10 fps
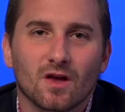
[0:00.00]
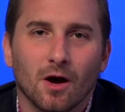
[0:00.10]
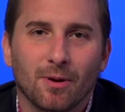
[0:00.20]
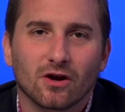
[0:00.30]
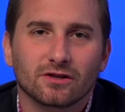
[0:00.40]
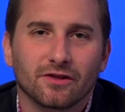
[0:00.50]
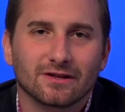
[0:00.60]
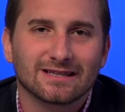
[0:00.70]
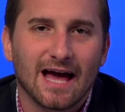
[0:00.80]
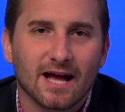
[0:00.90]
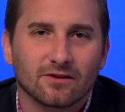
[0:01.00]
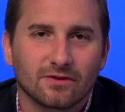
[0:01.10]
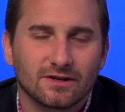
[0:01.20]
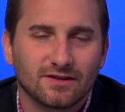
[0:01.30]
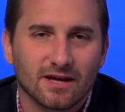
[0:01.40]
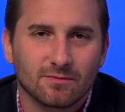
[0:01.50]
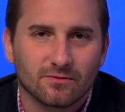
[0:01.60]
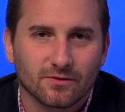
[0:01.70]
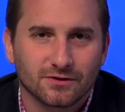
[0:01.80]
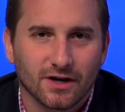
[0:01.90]
Apparently, the lack of an
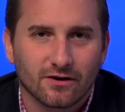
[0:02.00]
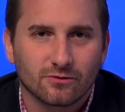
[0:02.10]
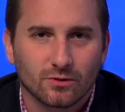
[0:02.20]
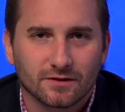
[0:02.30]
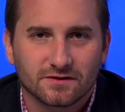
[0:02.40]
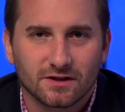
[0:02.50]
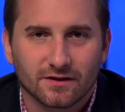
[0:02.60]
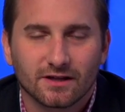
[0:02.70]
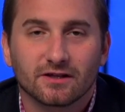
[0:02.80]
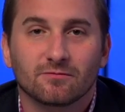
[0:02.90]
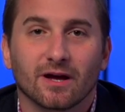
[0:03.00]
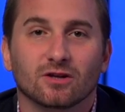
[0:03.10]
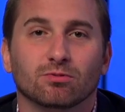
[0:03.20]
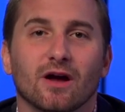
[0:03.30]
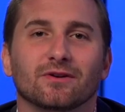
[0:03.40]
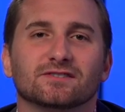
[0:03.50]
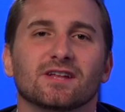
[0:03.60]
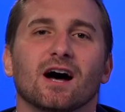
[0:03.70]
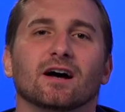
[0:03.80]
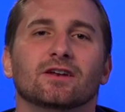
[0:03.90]
indictment for Darren Wilson and the killing of Michael Brown is
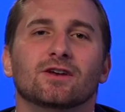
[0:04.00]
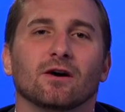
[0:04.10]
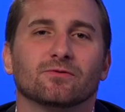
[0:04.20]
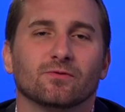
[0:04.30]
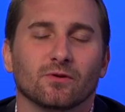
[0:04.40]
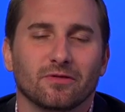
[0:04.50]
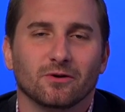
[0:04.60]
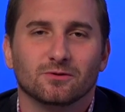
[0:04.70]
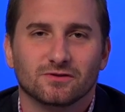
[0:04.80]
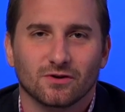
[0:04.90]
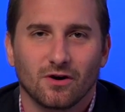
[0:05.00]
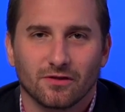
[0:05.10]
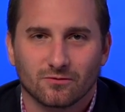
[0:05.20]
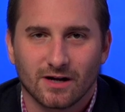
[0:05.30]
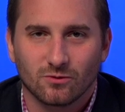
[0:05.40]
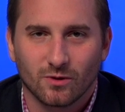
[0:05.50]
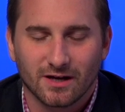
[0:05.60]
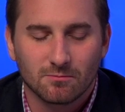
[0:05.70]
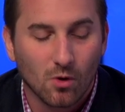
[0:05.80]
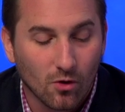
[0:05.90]
not enough for those on the right
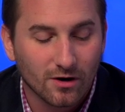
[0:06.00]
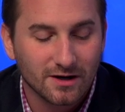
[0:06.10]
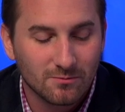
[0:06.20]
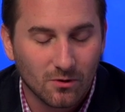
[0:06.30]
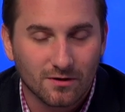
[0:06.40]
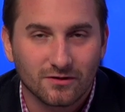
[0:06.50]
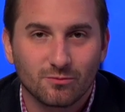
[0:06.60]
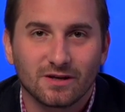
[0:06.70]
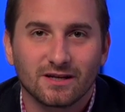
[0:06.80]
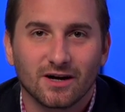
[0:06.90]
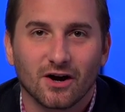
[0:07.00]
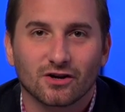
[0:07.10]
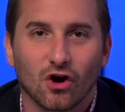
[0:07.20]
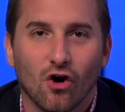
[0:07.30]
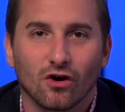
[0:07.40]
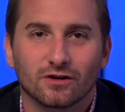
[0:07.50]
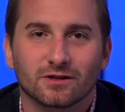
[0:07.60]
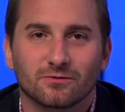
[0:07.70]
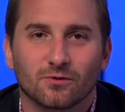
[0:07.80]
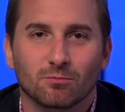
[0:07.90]
wing. More and more in the media are
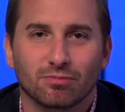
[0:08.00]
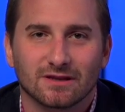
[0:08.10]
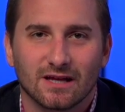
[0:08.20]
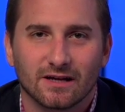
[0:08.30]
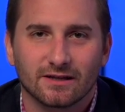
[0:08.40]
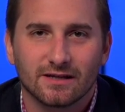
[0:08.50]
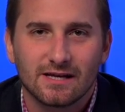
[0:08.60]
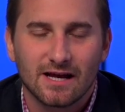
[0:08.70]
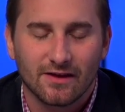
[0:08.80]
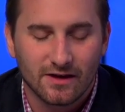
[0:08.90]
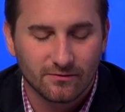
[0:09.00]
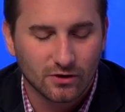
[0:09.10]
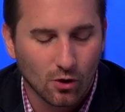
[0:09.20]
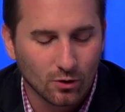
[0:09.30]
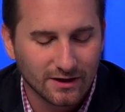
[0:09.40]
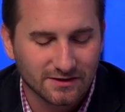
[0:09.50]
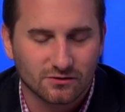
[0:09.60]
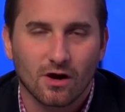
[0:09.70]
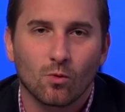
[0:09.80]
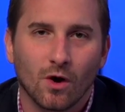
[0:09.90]
calling for blood, and they have coalesced
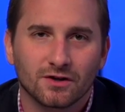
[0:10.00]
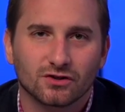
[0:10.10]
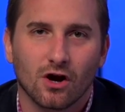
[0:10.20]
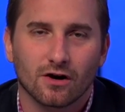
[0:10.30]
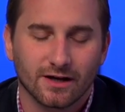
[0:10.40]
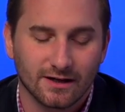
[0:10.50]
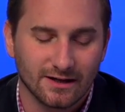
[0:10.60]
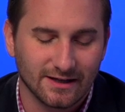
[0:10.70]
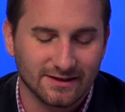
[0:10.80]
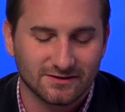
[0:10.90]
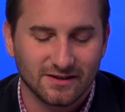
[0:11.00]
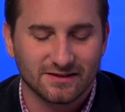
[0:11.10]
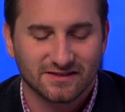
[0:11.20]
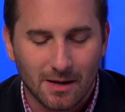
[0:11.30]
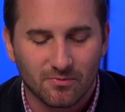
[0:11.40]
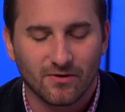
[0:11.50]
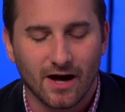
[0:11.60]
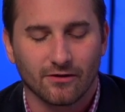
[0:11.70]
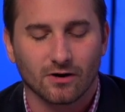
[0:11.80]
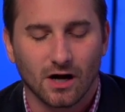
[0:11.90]
around one target. It is the
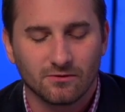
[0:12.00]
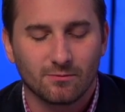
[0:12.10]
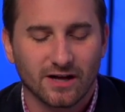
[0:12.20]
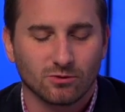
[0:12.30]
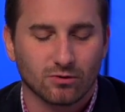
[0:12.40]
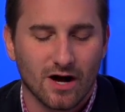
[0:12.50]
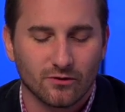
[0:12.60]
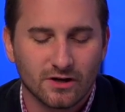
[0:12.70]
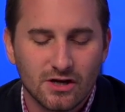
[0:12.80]
stepfather of Michael Brown,